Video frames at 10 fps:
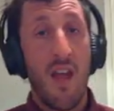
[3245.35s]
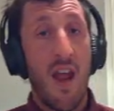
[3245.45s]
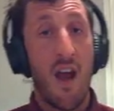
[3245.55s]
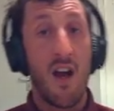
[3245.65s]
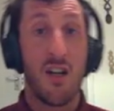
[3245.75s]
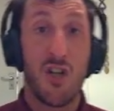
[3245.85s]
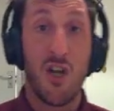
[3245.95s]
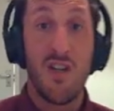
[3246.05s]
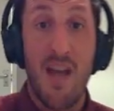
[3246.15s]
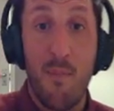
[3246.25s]
And I'm going to show
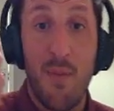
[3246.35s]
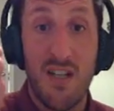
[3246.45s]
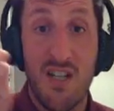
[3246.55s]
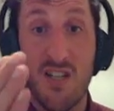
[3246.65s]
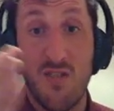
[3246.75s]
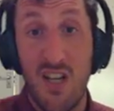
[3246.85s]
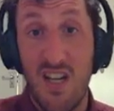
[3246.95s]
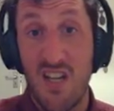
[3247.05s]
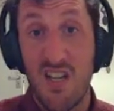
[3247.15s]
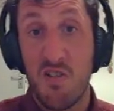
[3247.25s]
you 10 pictures of
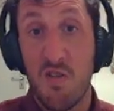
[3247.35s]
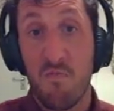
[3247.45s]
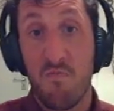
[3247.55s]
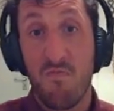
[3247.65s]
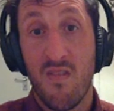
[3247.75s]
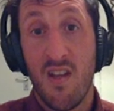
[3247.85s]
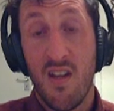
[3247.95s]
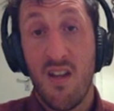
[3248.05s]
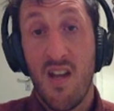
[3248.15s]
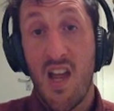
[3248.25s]
cheeses.
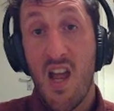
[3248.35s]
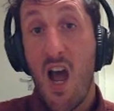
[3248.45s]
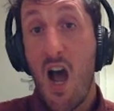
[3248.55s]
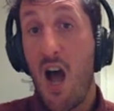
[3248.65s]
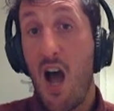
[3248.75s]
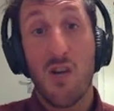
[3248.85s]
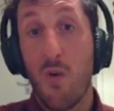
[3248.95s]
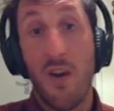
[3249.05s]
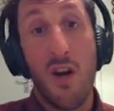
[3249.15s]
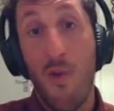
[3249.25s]
I just
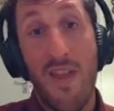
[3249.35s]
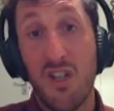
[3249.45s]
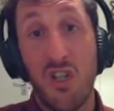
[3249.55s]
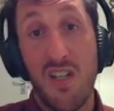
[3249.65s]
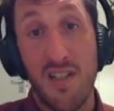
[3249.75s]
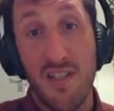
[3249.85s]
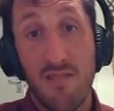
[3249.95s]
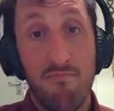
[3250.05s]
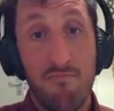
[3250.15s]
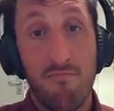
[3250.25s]
want to know what that cheese is.
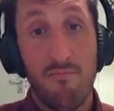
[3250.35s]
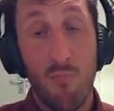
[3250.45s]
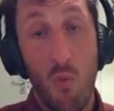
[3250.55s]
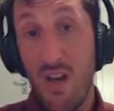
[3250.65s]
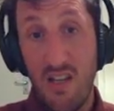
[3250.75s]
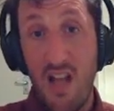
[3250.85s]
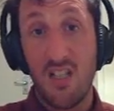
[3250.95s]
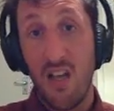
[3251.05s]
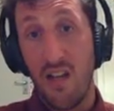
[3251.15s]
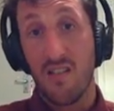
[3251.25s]
What is that
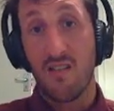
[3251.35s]
cheese?